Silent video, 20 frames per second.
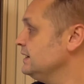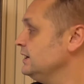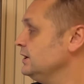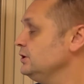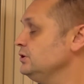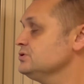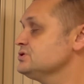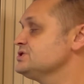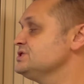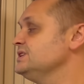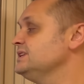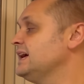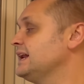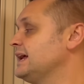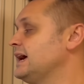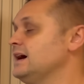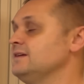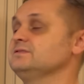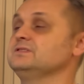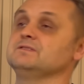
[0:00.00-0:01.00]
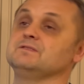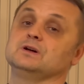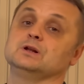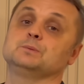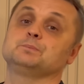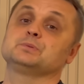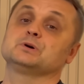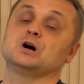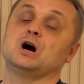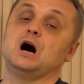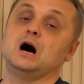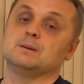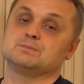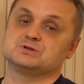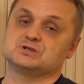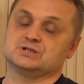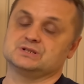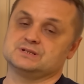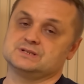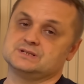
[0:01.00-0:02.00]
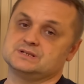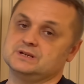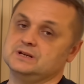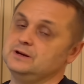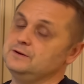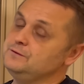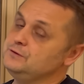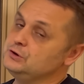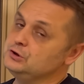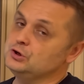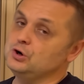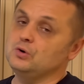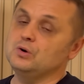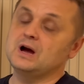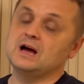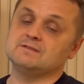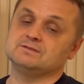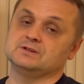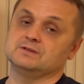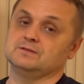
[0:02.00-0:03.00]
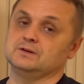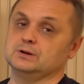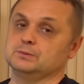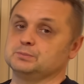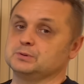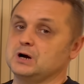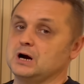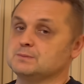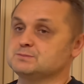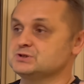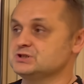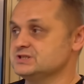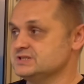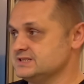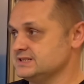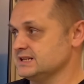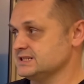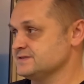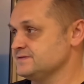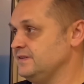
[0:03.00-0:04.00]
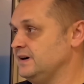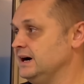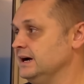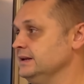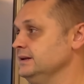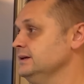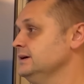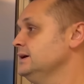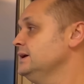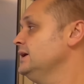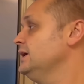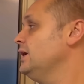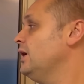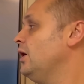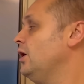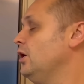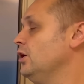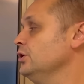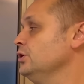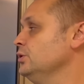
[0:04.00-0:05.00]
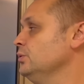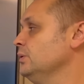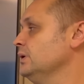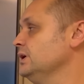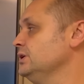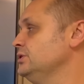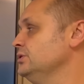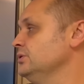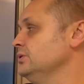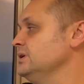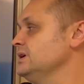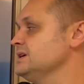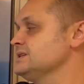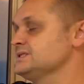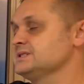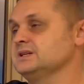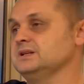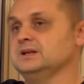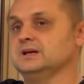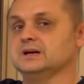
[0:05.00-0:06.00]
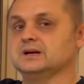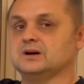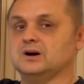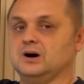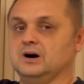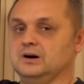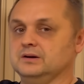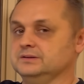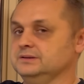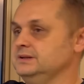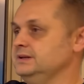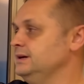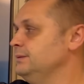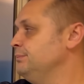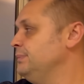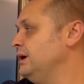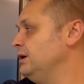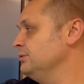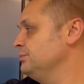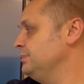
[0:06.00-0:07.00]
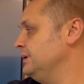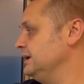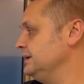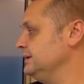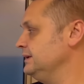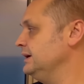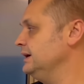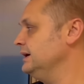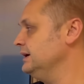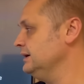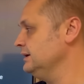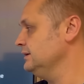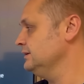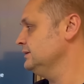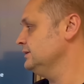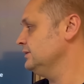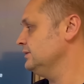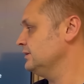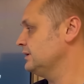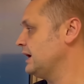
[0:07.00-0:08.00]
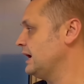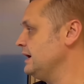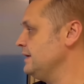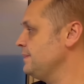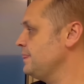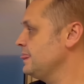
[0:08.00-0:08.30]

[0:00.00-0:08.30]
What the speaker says: You see that I have developer options. If you don't have developer options, that's fine. All you want to do is click on the About button here, okay?